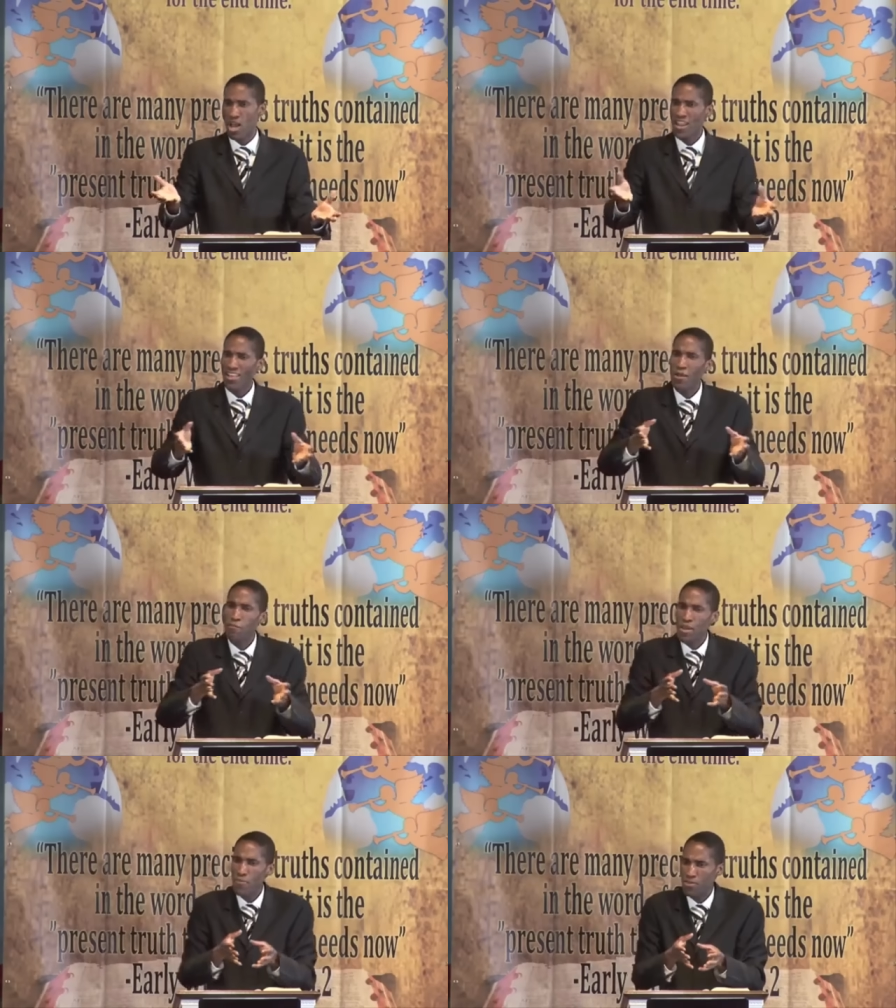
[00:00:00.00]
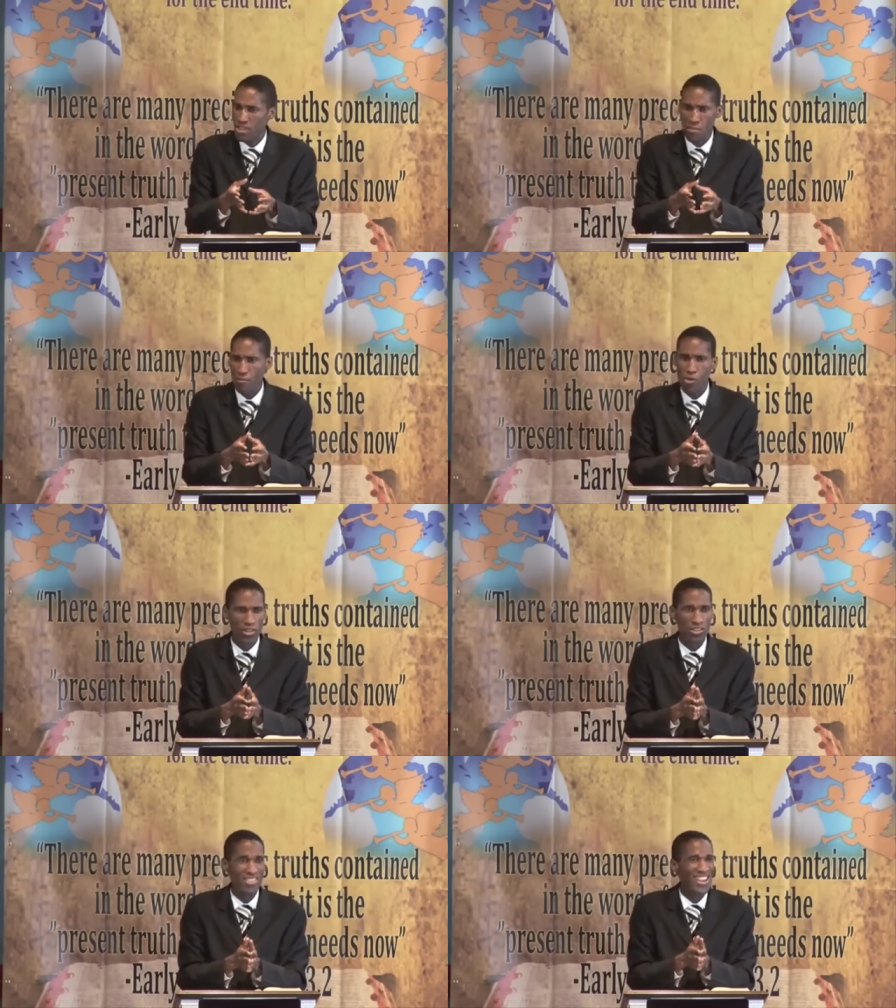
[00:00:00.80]
Now the papacy, my
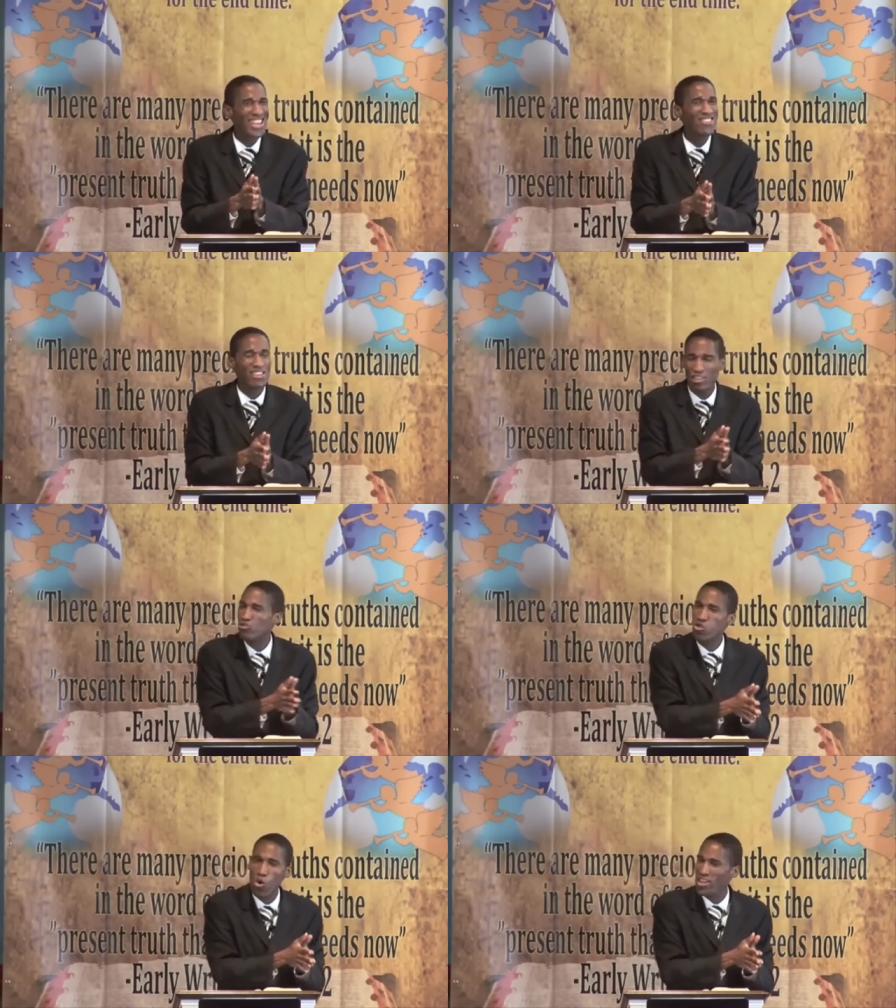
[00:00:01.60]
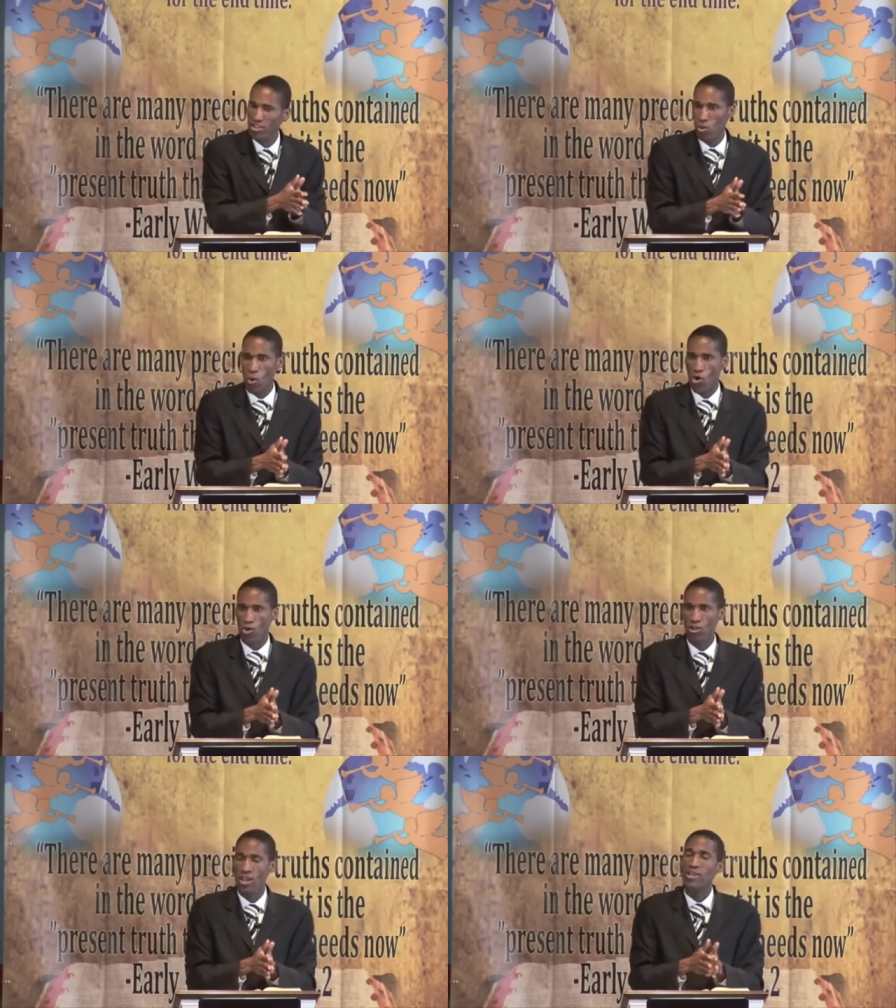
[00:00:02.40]
brothers and sisters, is controlling the
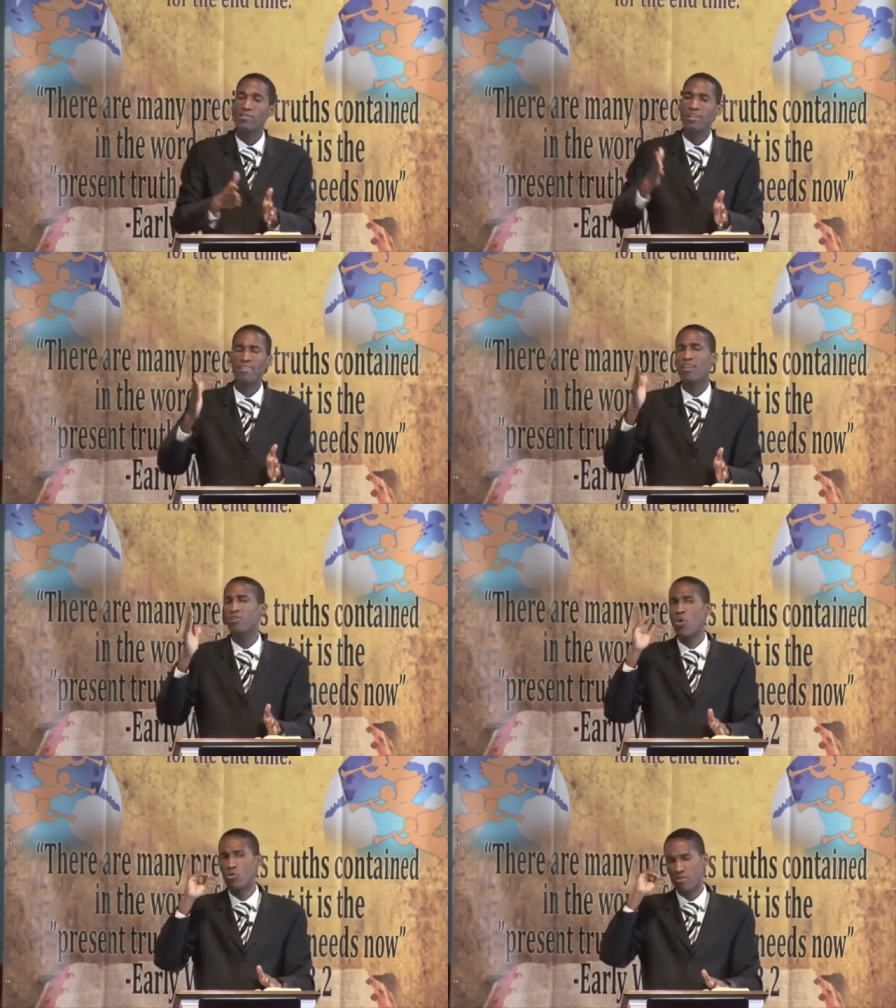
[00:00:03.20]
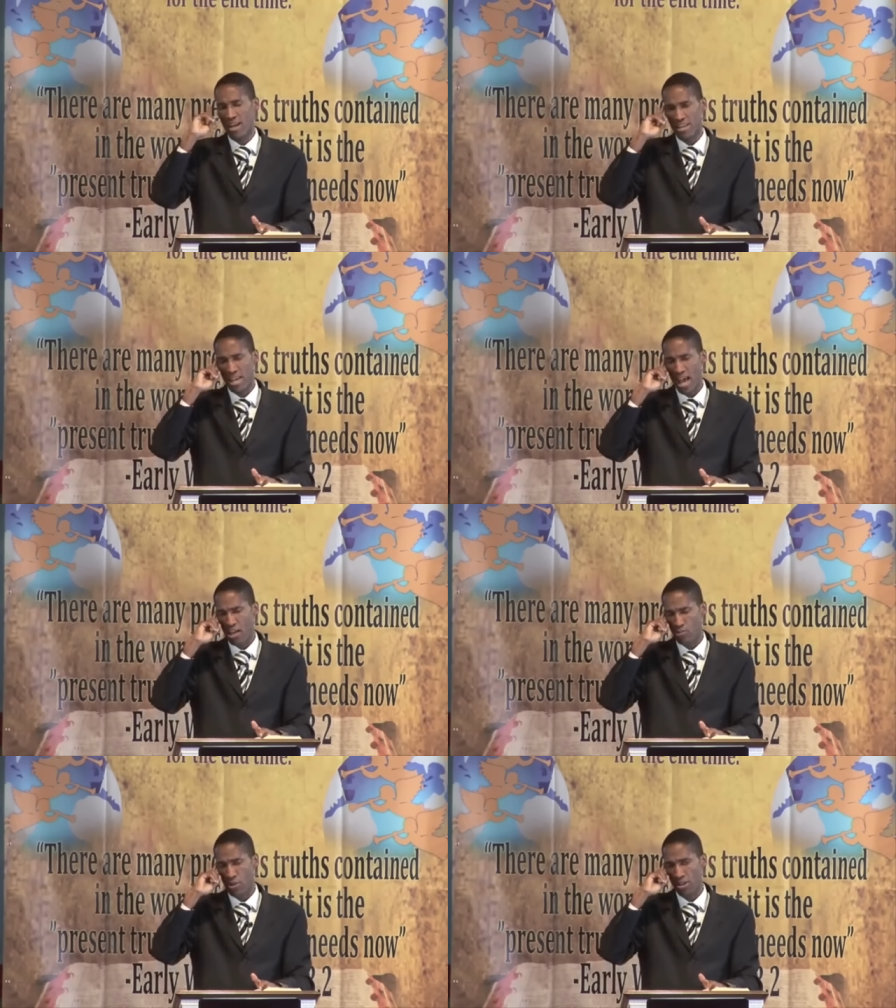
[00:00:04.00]
world. Satan knows that he
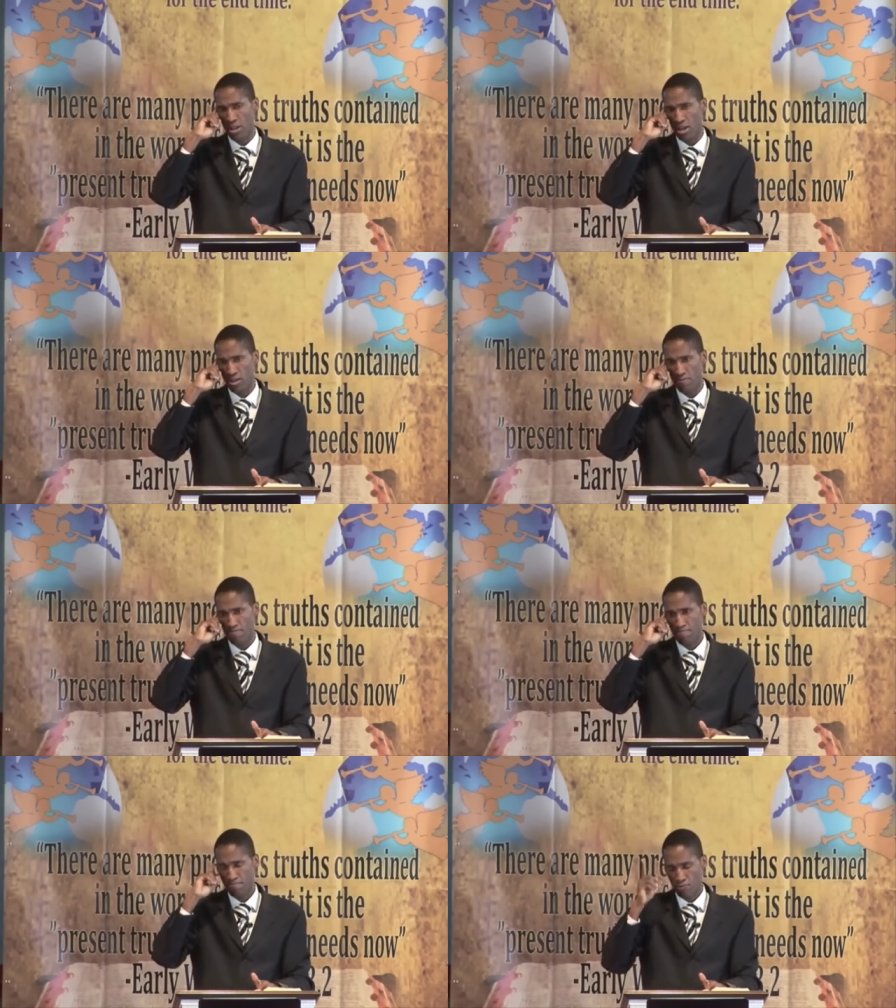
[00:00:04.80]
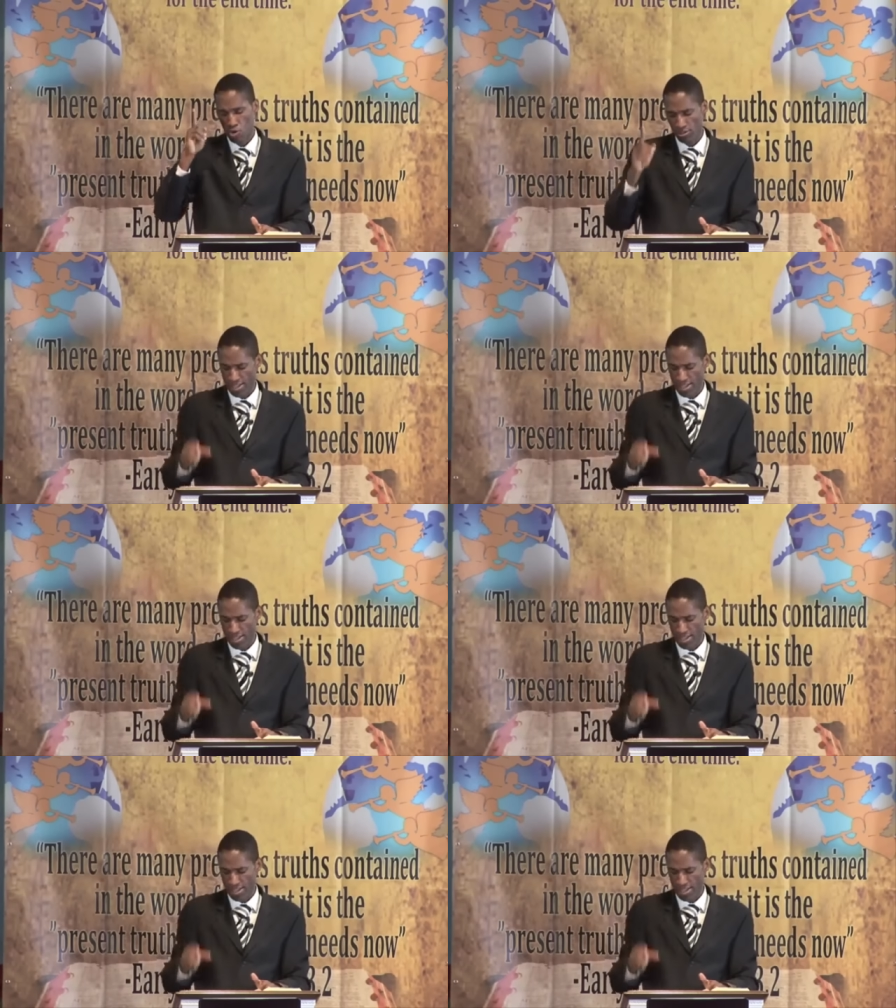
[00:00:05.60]
has but a short